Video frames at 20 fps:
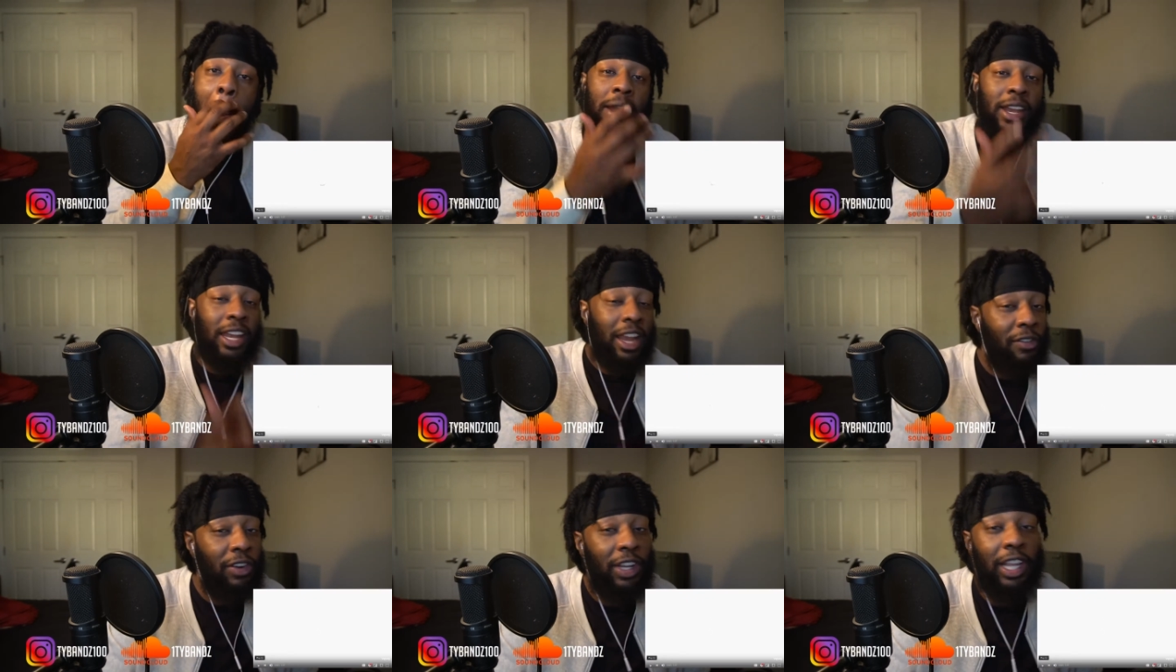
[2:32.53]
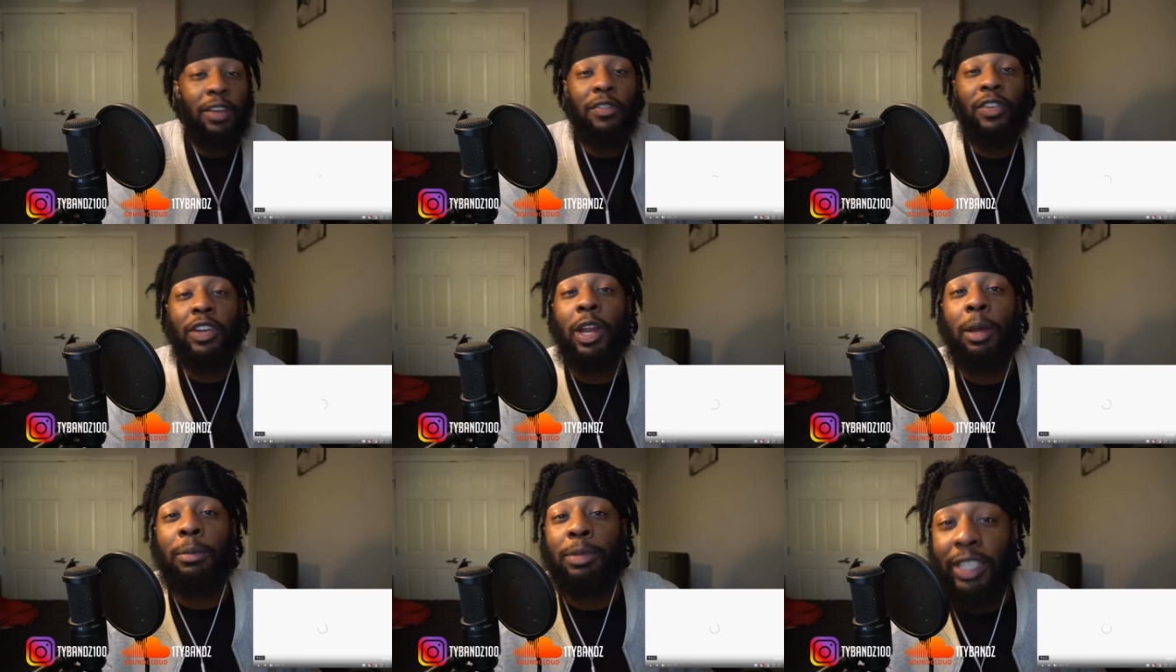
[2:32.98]
never
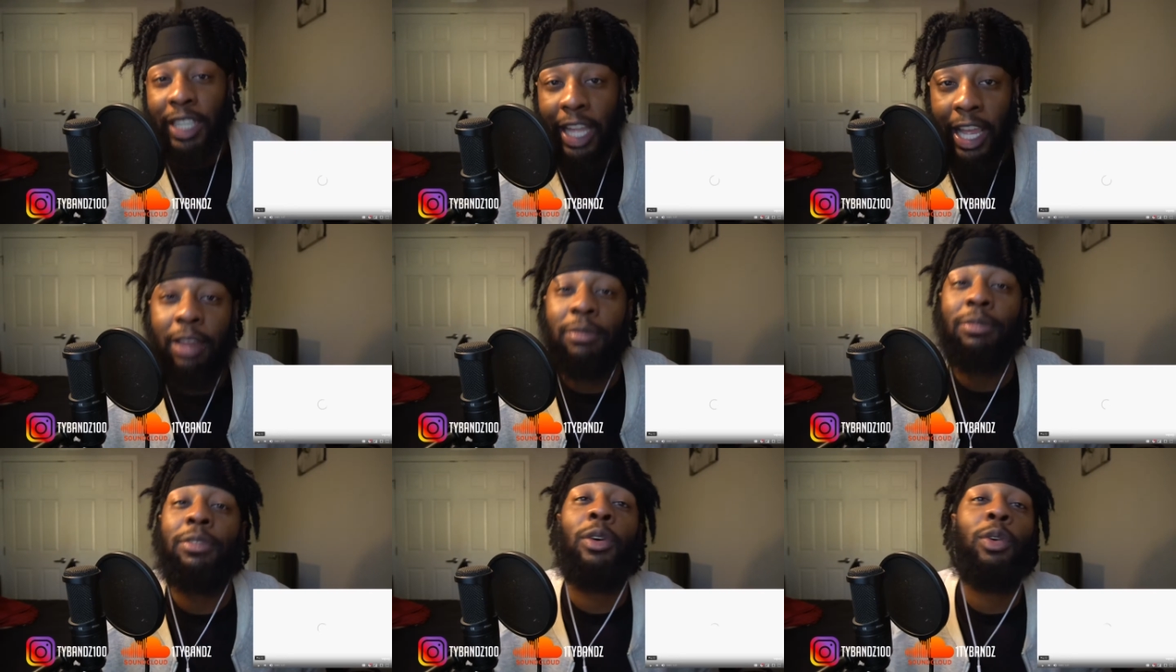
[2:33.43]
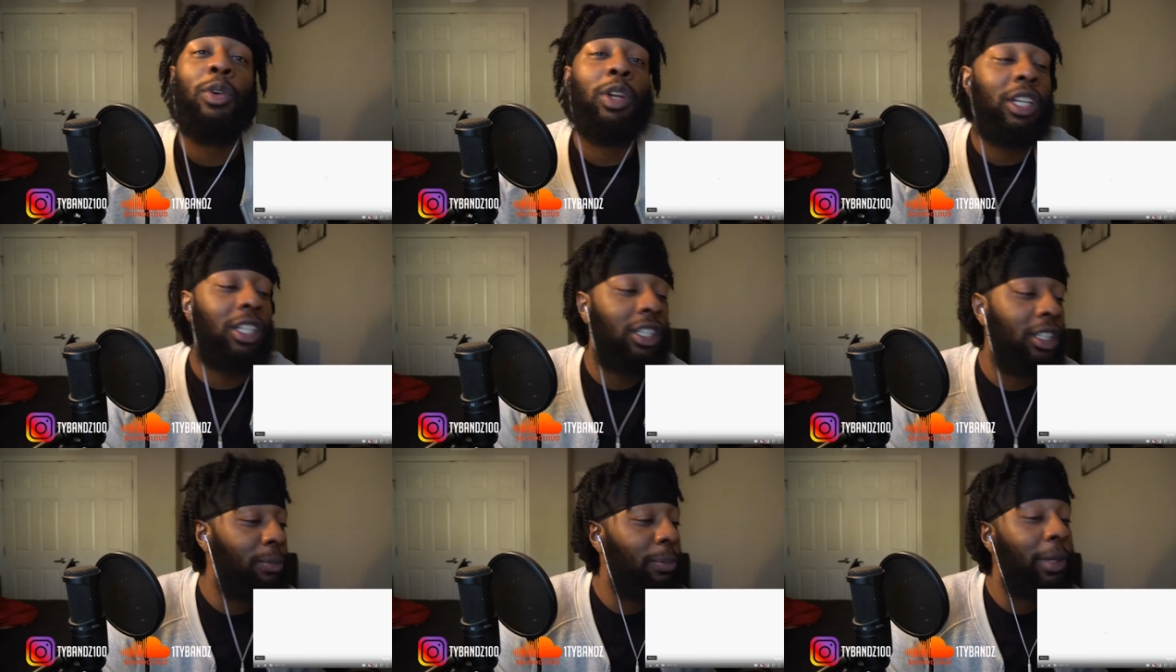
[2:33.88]
giving up, staying
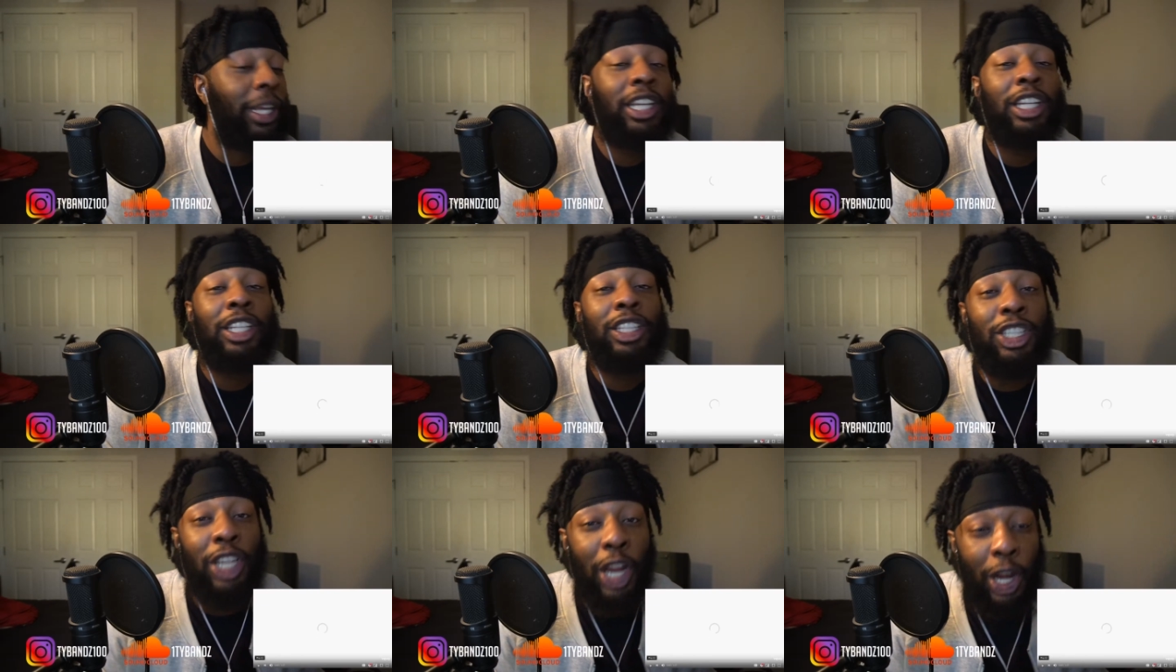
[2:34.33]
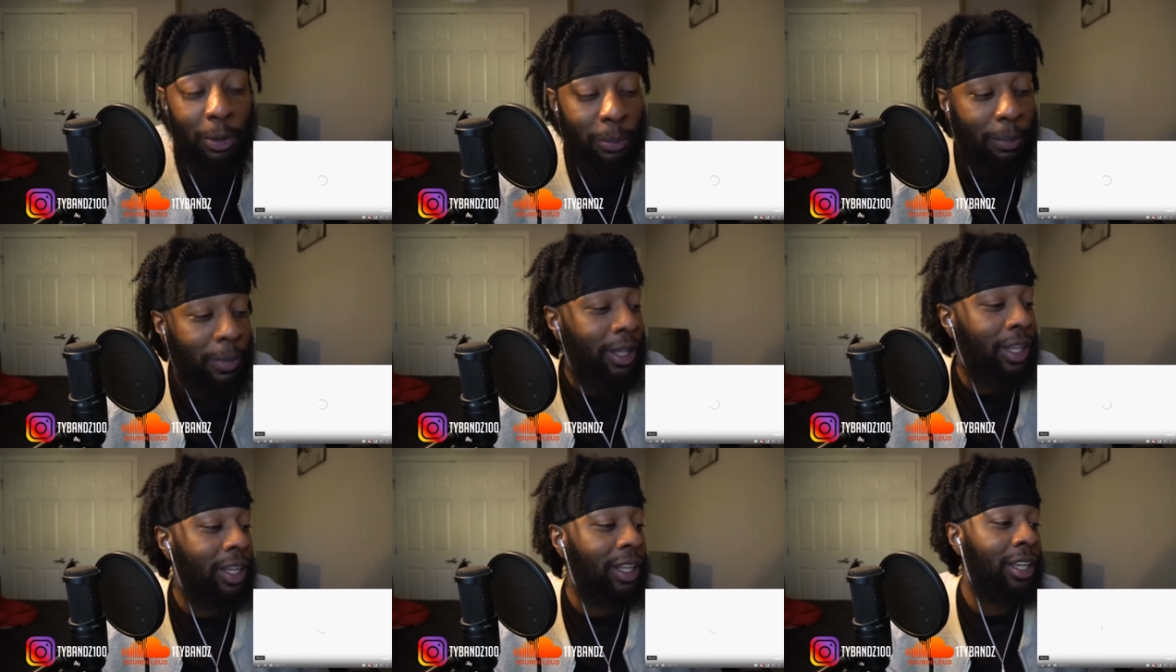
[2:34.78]
focused, being
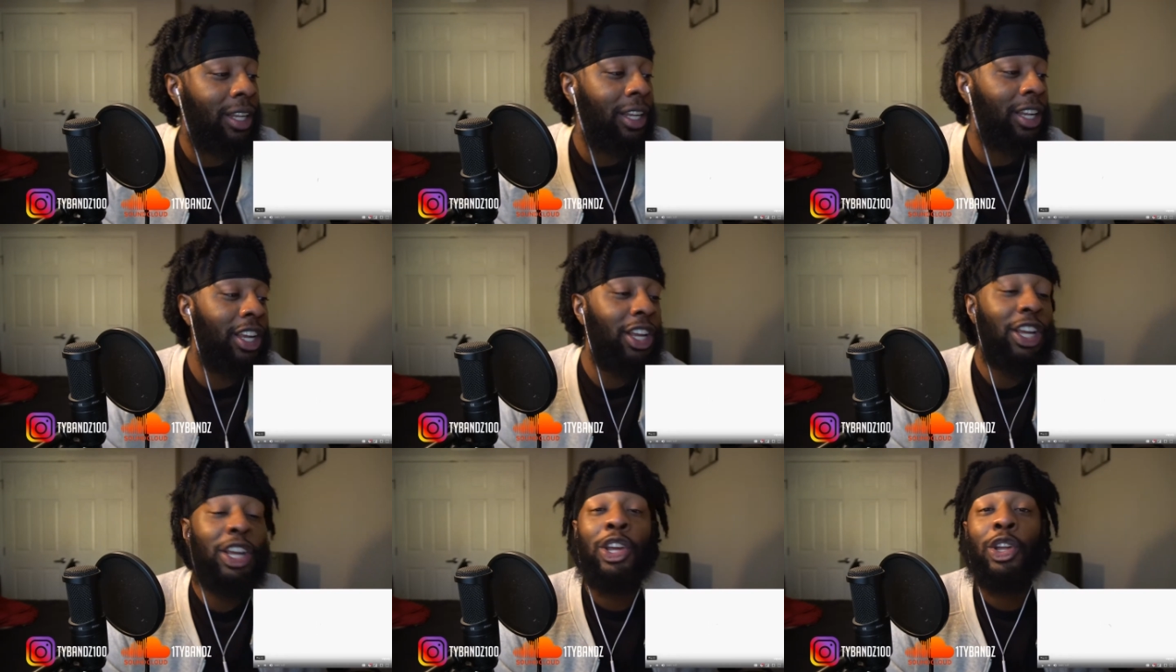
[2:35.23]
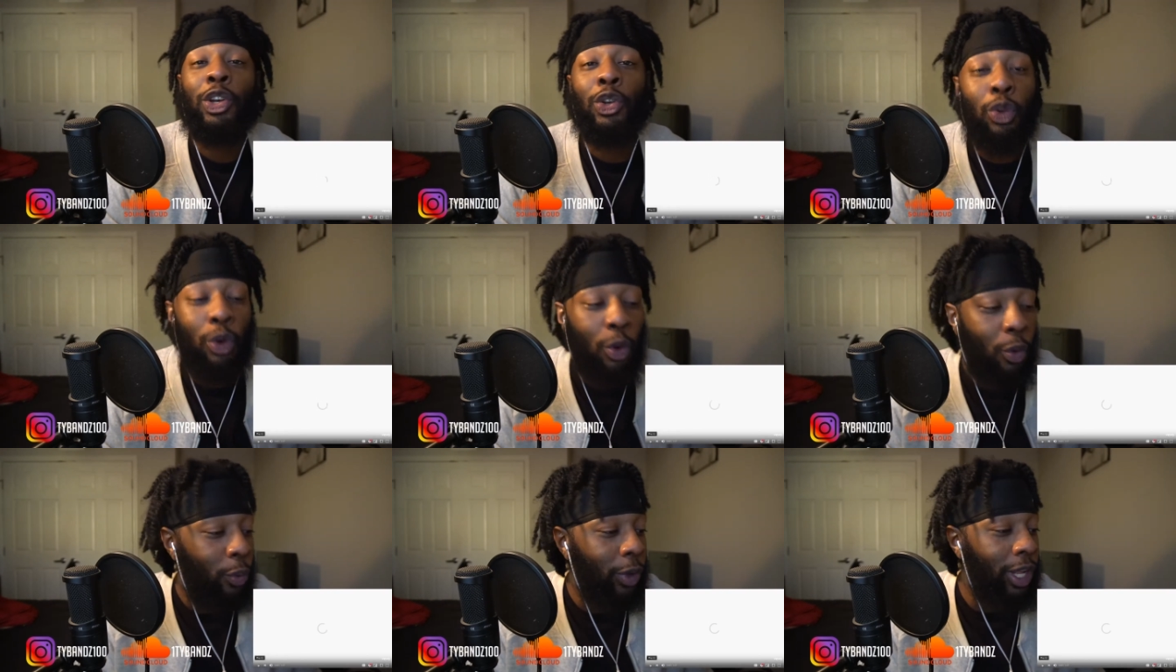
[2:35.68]
determined,
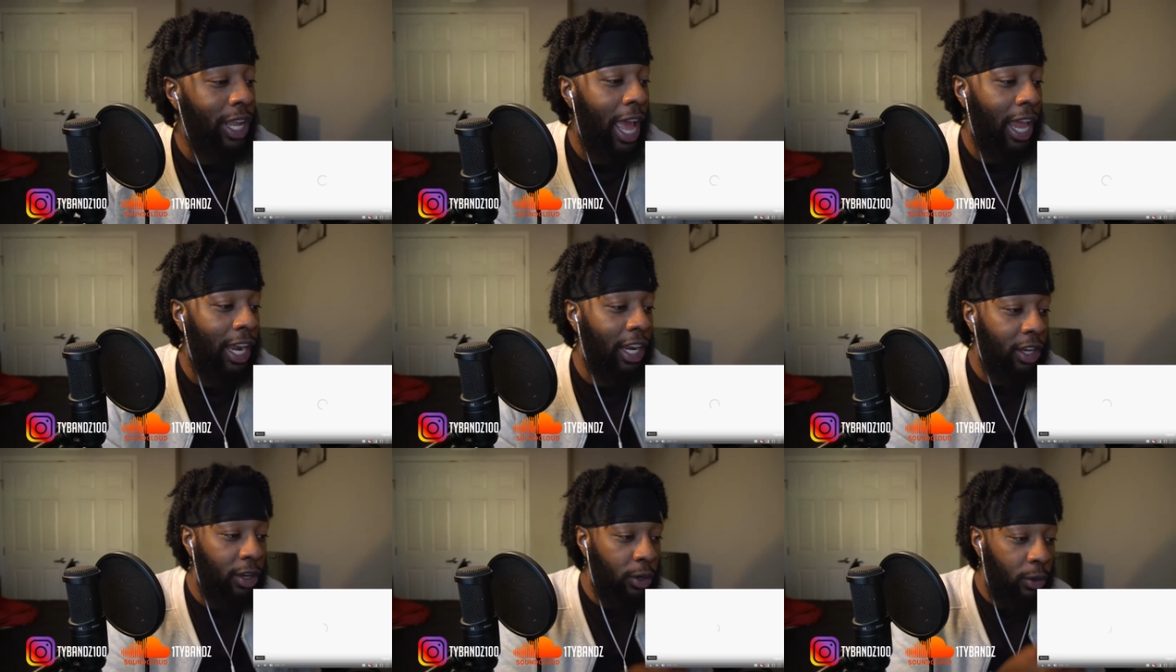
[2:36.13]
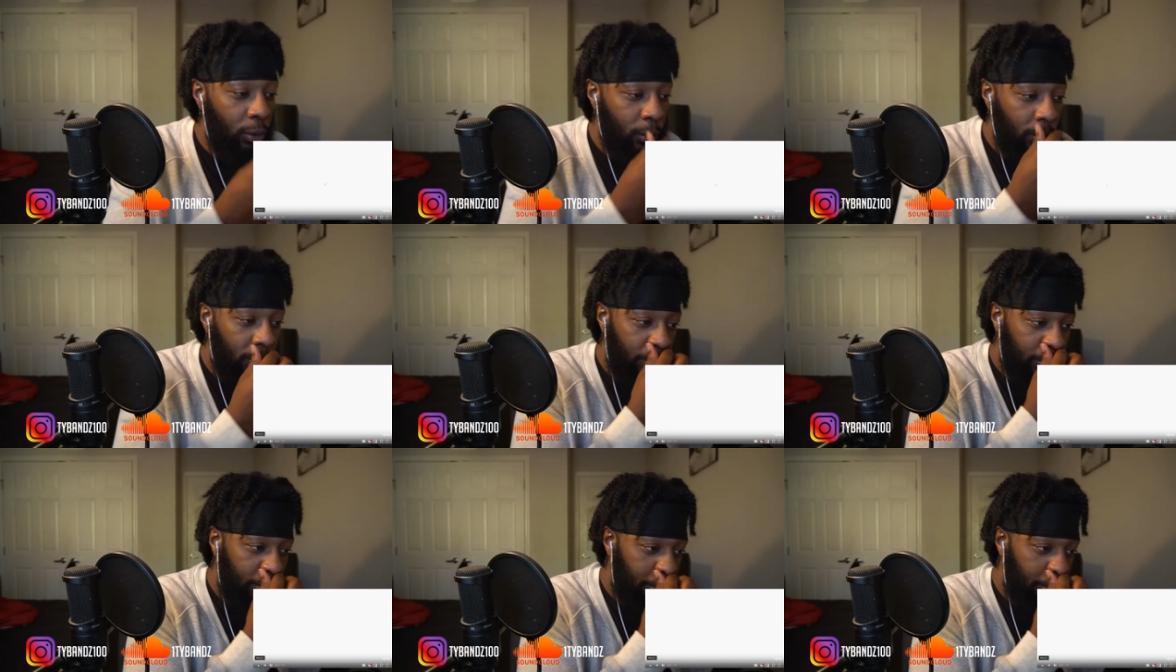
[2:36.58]
doing what we gotta do.